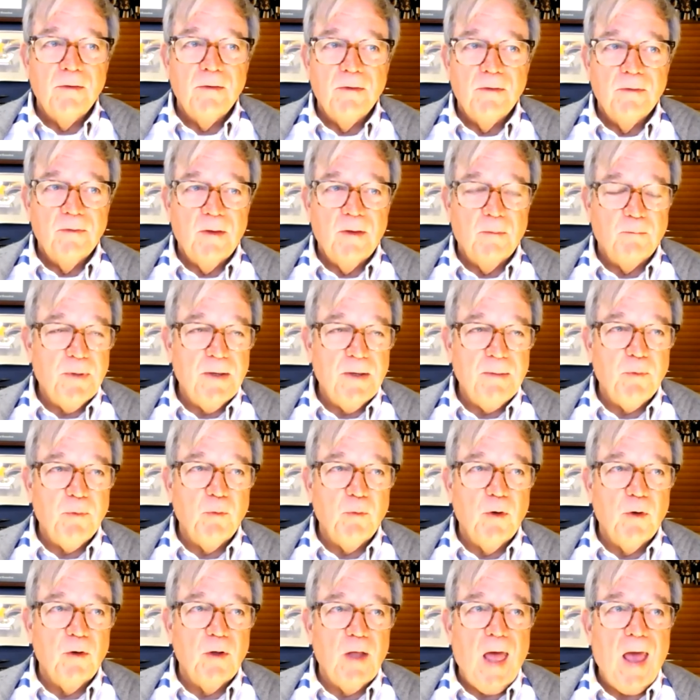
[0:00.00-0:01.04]
that people
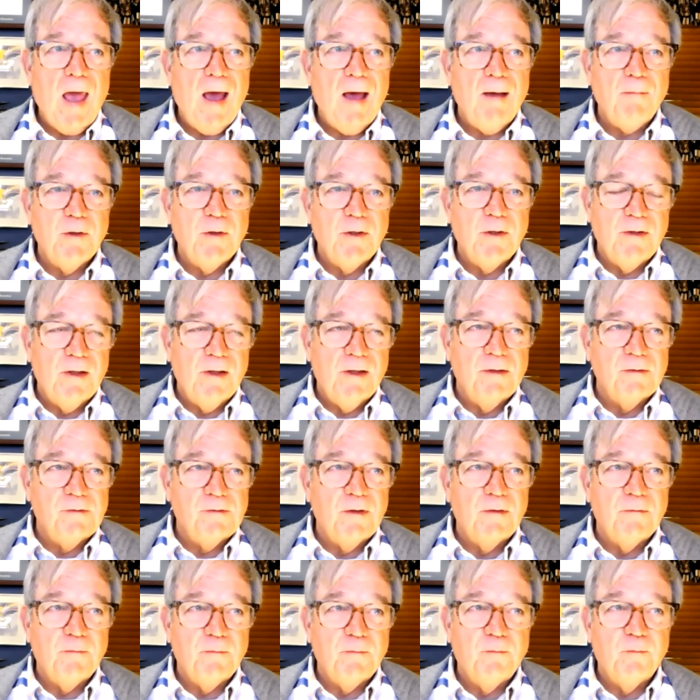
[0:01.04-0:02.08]
will have it is
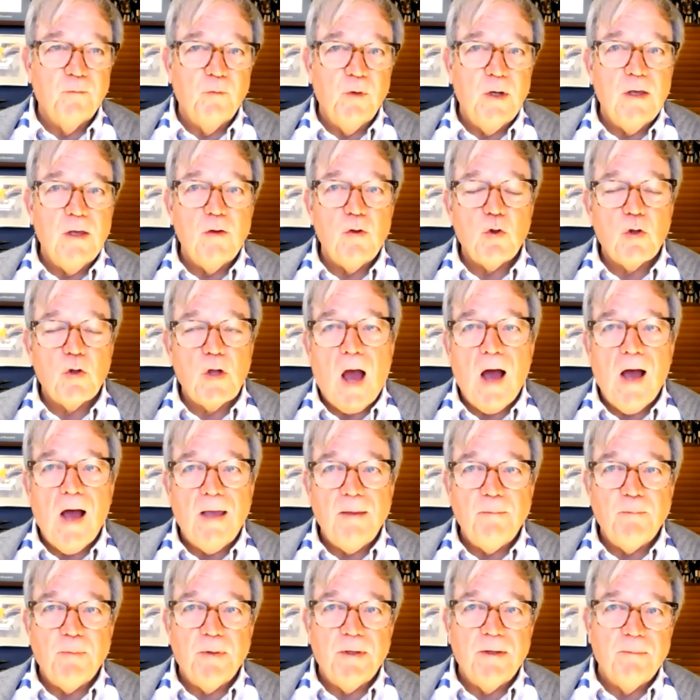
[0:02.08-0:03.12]
if we shy
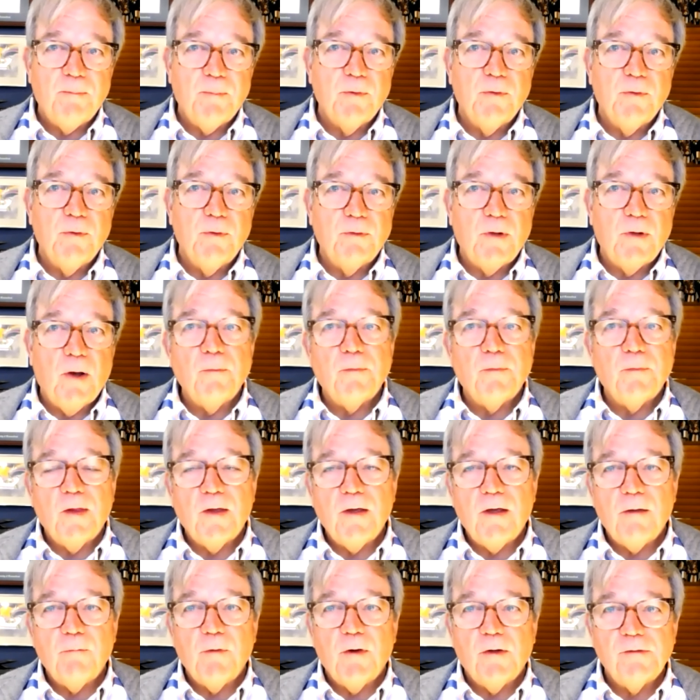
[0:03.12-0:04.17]
people who don't think
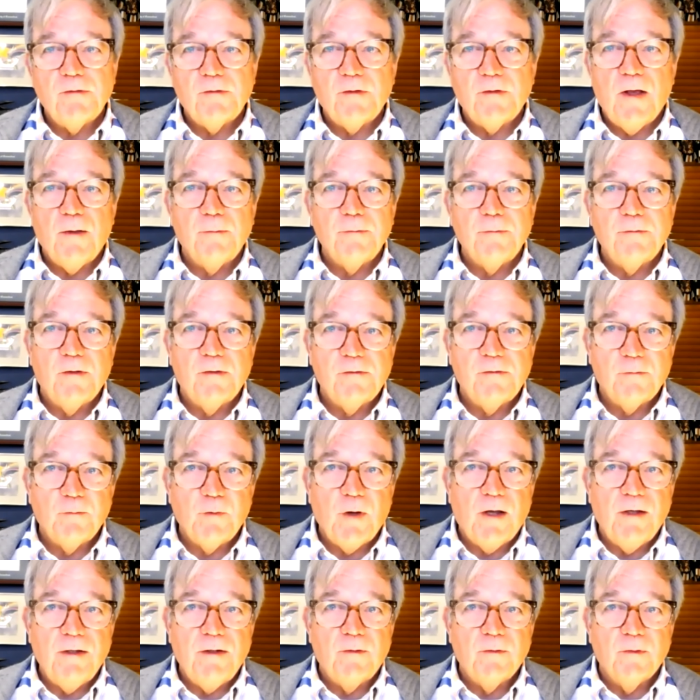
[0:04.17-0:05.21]
of ourselves as
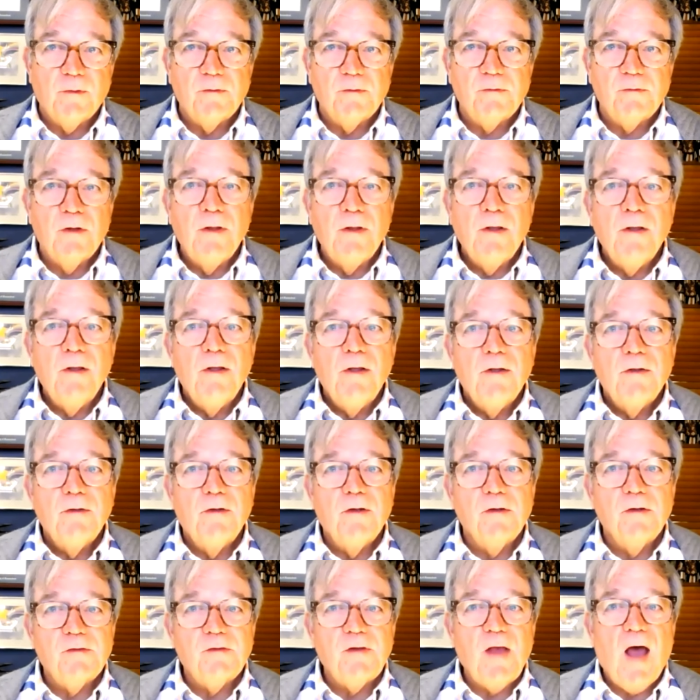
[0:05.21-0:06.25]
writers
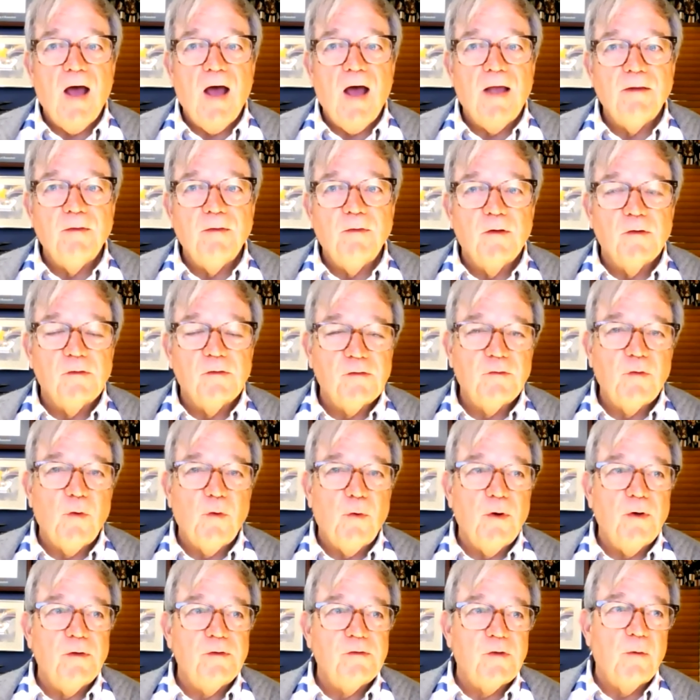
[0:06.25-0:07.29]
decide the
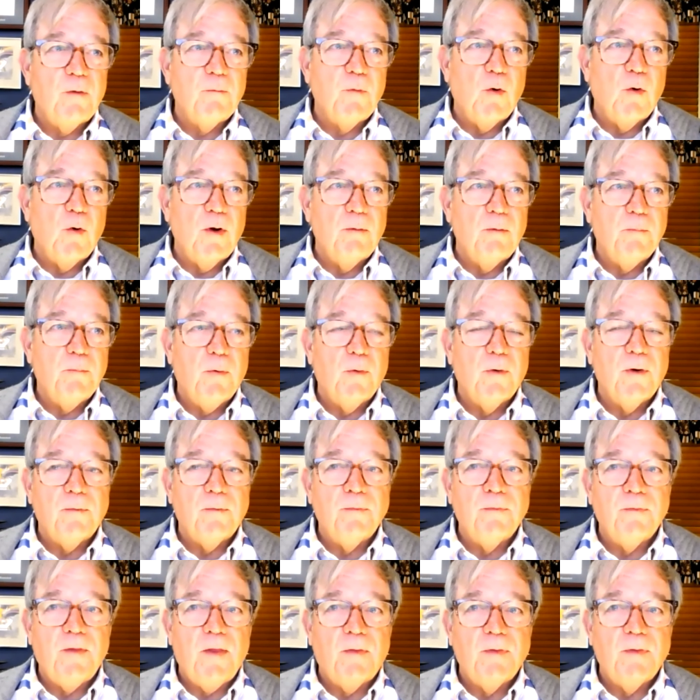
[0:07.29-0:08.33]
stories are more
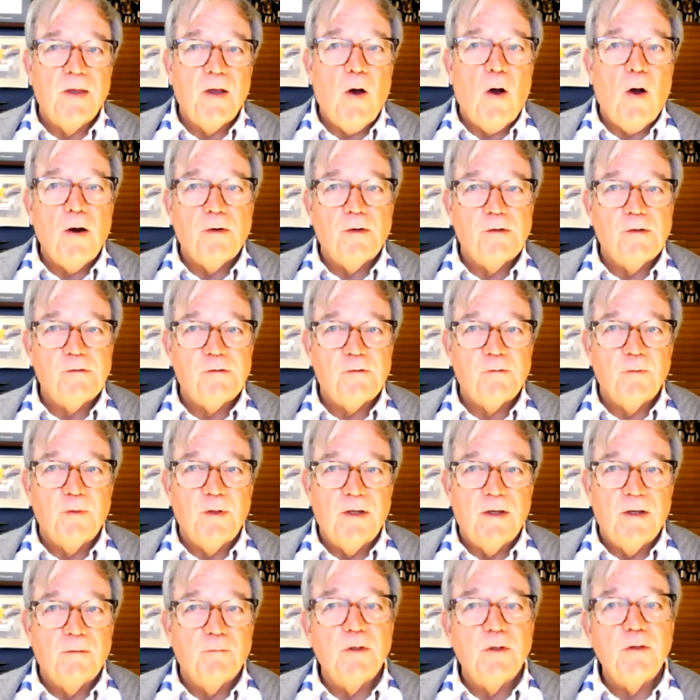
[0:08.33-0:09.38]
important than the artistry,
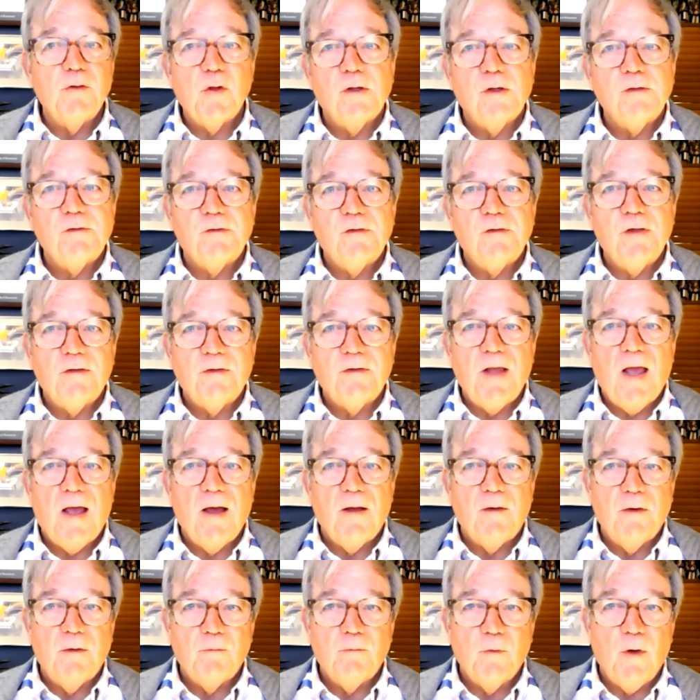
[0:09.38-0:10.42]
and we just sit down
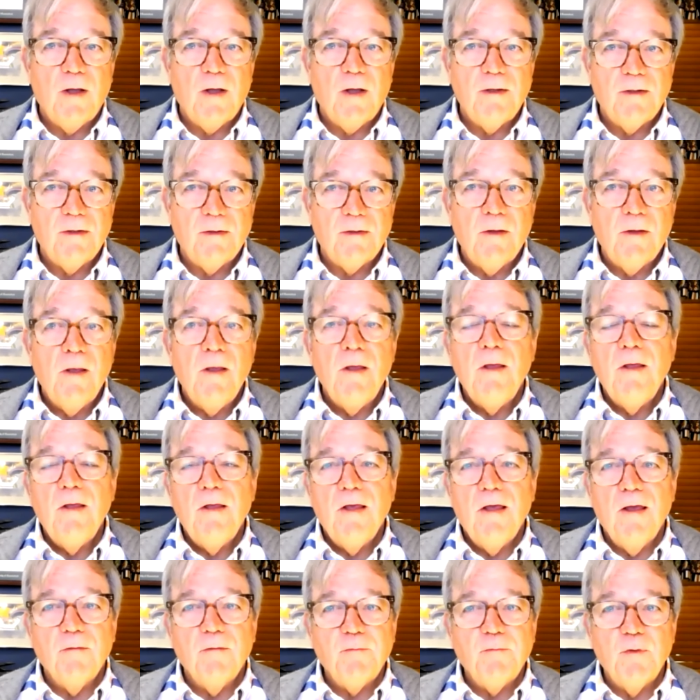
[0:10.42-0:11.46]
and write it.
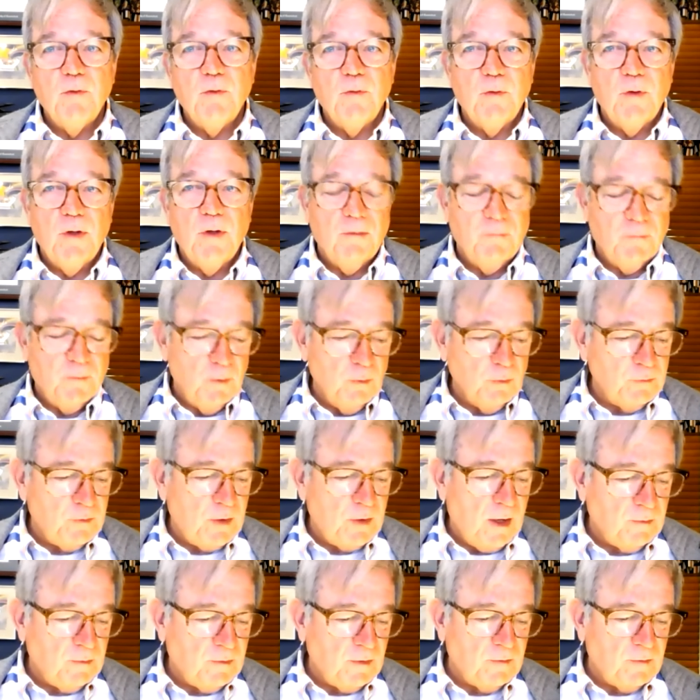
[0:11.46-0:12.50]
If you, if you'll
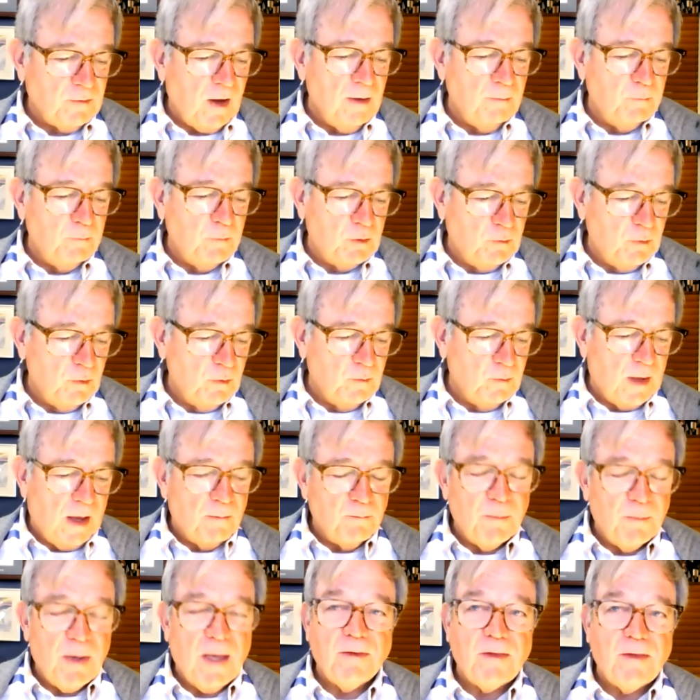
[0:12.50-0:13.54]
take the time to do that,
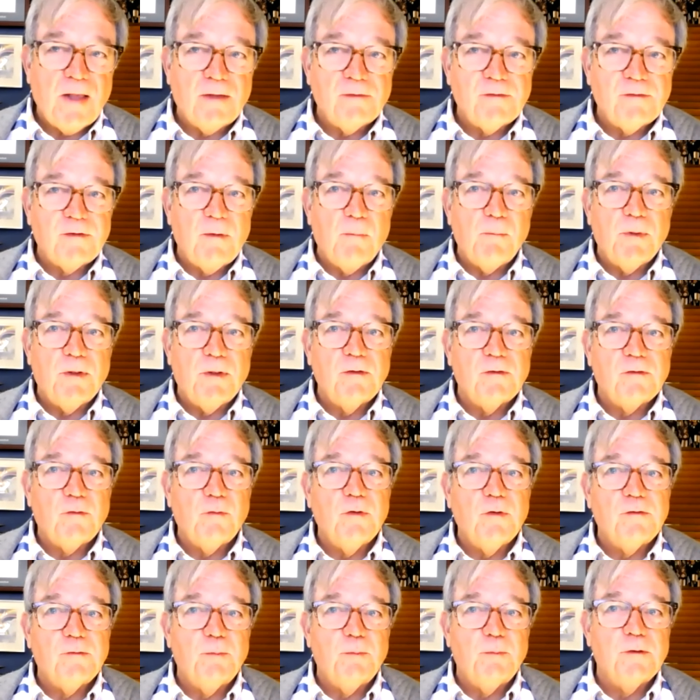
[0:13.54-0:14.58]
make that somebody's
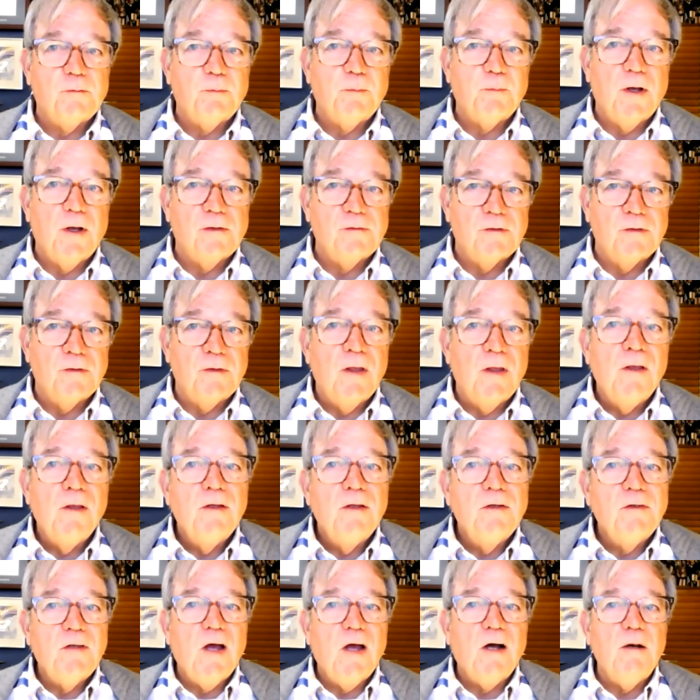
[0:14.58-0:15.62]
Christmas present.
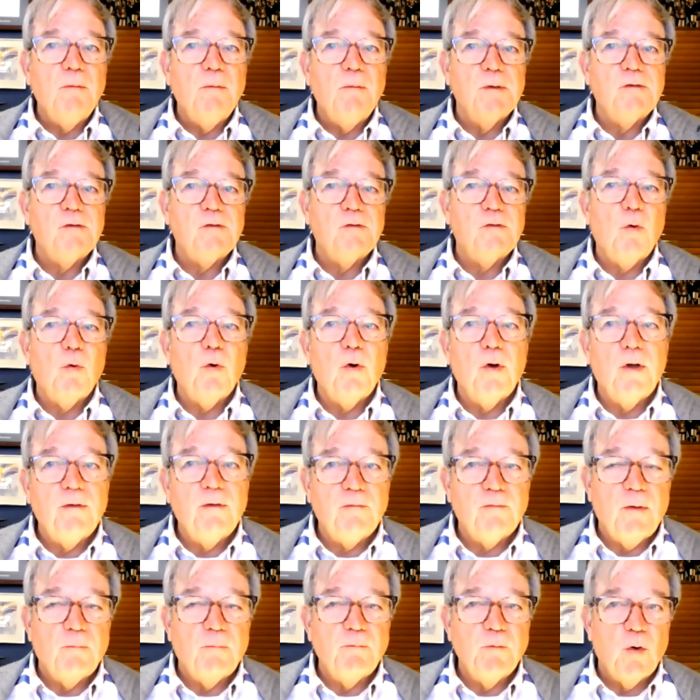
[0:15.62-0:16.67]
Tell them a story
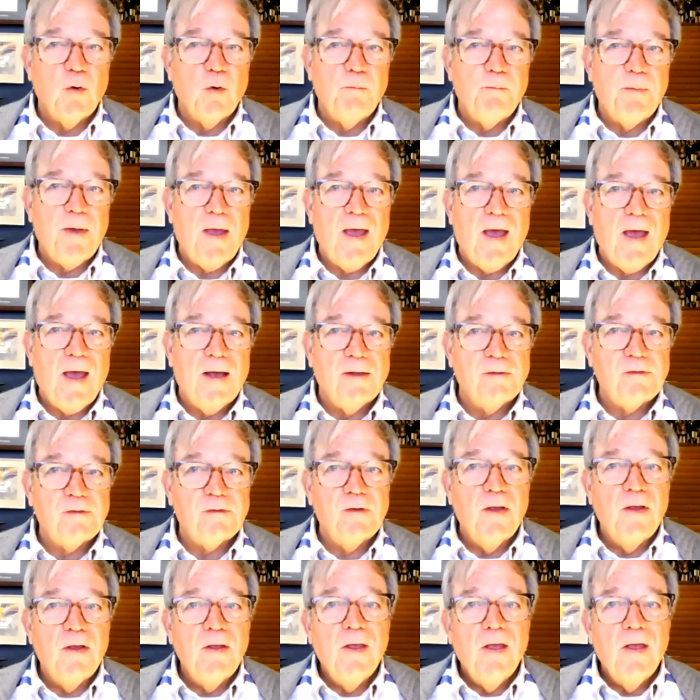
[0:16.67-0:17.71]
from your past,
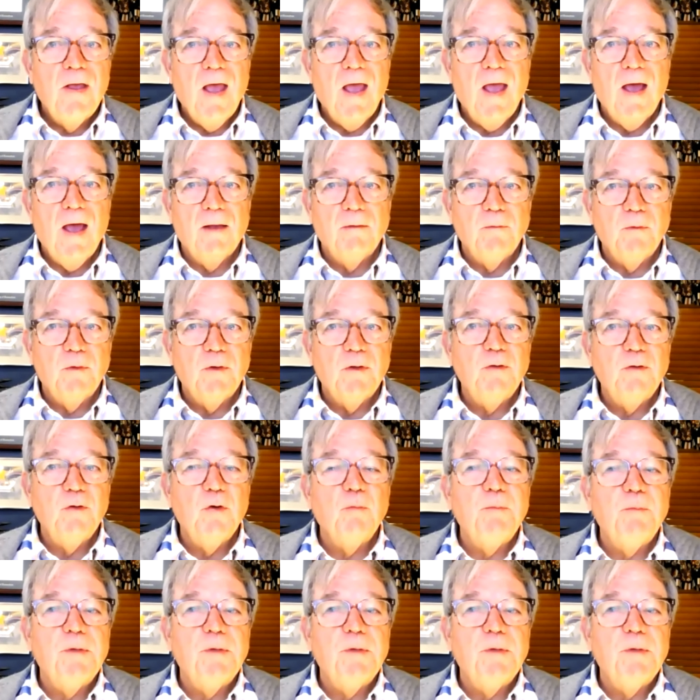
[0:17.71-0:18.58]
and you'll be